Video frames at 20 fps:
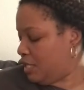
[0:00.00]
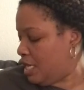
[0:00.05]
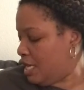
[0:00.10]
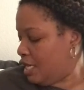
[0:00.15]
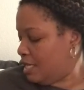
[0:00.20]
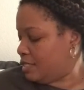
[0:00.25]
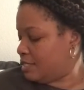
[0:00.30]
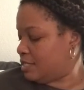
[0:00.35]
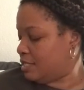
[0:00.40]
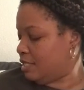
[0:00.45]

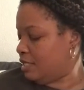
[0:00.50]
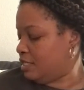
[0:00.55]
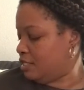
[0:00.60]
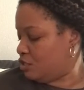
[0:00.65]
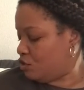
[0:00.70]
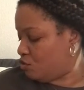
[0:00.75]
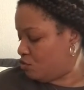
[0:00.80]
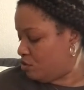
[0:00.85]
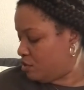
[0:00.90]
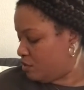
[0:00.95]
Excellent
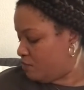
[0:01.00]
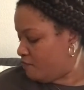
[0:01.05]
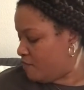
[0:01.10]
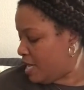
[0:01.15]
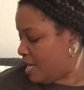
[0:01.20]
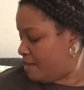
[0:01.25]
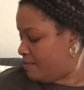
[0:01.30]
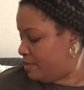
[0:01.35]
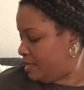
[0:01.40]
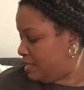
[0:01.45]
source of
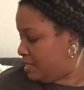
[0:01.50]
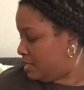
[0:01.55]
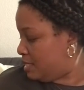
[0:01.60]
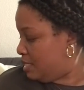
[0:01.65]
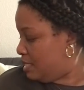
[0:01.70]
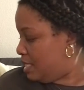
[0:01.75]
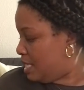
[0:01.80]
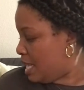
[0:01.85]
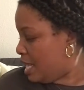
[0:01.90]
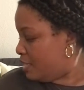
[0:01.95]
vitamin C.
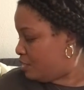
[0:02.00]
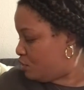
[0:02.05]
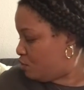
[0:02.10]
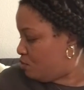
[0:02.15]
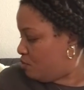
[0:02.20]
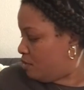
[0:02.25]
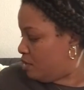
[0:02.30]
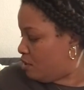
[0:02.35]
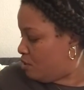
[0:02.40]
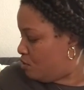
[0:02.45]
Got
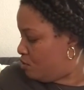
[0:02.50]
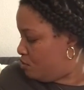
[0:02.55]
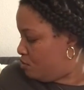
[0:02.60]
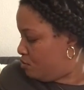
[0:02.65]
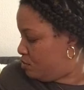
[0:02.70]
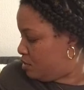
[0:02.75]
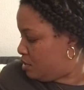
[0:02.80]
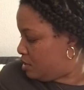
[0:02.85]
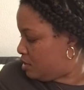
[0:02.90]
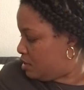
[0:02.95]
two of
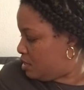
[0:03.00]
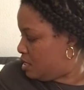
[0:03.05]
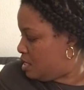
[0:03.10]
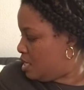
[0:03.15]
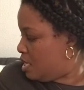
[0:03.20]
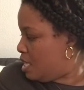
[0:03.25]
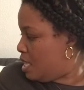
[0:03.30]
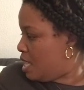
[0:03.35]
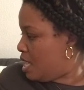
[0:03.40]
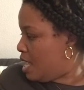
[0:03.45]
those.
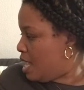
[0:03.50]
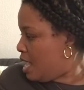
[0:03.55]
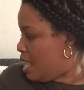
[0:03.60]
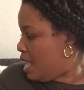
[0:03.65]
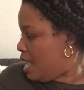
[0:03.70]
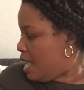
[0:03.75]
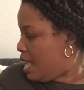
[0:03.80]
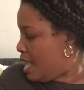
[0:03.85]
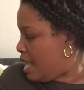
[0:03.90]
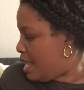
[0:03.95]

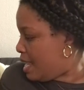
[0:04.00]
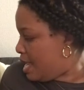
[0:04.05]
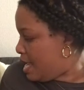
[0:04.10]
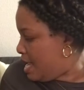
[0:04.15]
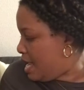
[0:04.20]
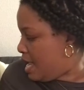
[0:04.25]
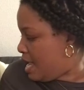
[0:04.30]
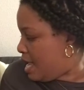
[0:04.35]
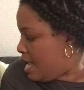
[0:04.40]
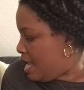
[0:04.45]
I
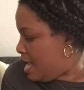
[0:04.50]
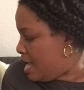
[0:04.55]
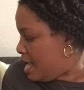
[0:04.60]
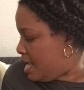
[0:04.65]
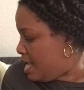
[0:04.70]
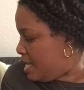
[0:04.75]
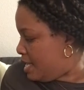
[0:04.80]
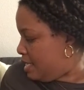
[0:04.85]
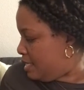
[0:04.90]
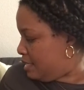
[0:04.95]

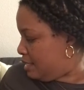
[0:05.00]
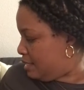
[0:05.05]
got